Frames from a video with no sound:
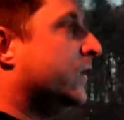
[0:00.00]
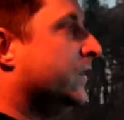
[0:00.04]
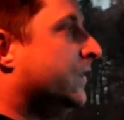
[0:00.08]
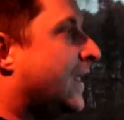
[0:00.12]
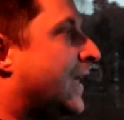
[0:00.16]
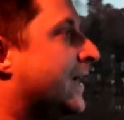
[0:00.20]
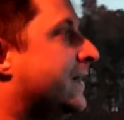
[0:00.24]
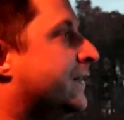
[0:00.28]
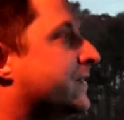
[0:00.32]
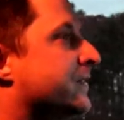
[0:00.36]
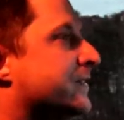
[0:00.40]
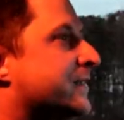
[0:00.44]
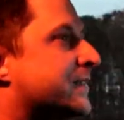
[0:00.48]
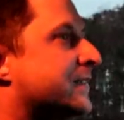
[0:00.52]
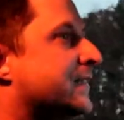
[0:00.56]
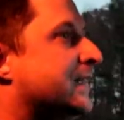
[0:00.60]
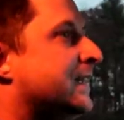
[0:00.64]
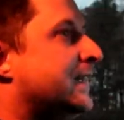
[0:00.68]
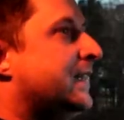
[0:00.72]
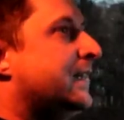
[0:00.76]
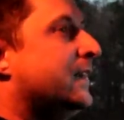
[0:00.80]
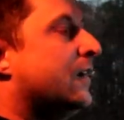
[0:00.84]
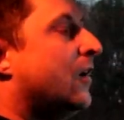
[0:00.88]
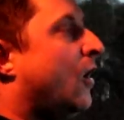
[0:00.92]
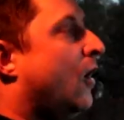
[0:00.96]
would like to
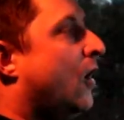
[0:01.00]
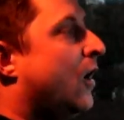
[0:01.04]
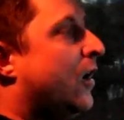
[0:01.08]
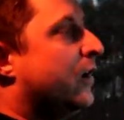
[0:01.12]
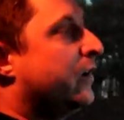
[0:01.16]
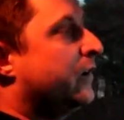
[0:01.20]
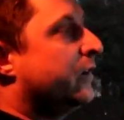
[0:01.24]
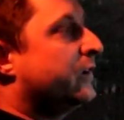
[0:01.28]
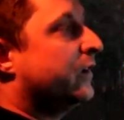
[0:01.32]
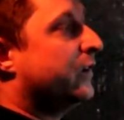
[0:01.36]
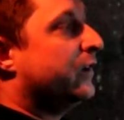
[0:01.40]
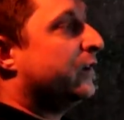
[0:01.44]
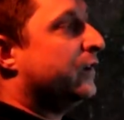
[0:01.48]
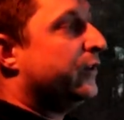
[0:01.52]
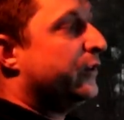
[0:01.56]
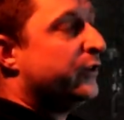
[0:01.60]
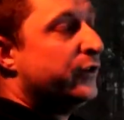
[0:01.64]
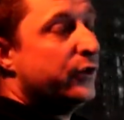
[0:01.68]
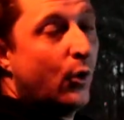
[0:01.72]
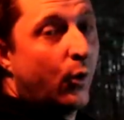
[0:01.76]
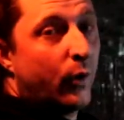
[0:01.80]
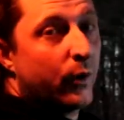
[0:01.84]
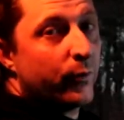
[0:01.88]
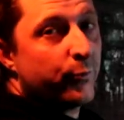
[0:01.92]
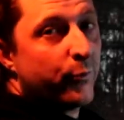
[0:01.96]
see on
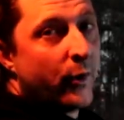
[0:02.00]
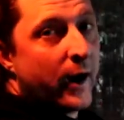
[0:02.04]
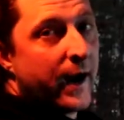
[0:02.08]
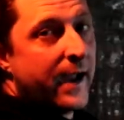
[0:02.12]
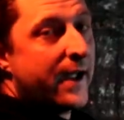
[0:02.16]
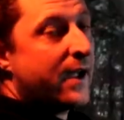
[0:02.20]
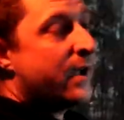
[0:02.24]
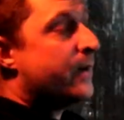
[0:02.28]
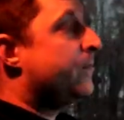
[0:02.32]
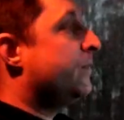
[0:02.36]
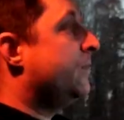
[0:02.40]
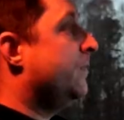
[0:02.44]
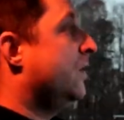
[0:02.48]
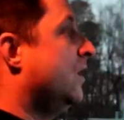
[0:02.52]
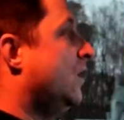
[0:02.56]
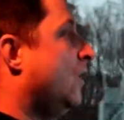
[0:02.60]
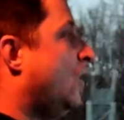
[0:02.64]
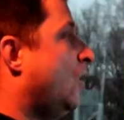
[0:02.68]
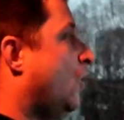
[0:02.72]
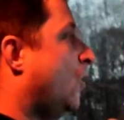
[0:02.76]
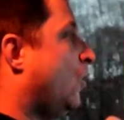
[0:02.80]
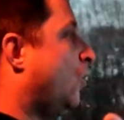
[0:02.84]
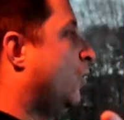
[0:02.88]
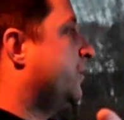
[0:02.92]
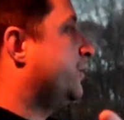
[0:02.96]
your RAM
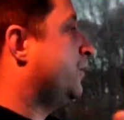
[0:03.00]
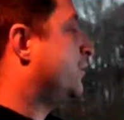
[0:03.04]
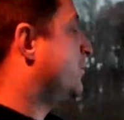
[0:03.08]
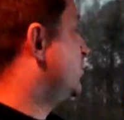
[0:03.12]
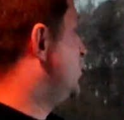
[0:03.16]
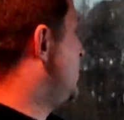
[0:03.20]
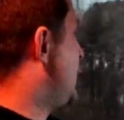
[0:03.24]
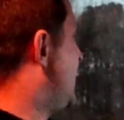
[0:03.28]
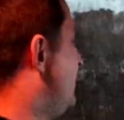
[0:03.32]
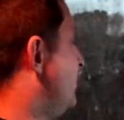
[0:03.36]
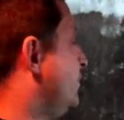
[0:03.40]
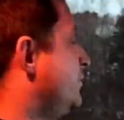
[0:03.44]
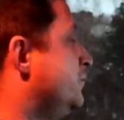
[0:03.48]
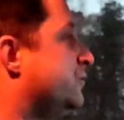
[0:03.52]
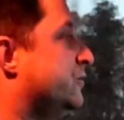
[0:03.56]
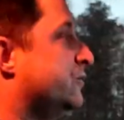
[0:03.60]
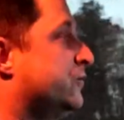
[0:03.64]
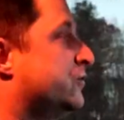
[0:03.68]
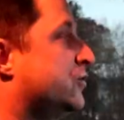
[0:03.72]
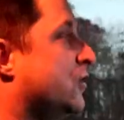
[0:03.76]
or your Challenger,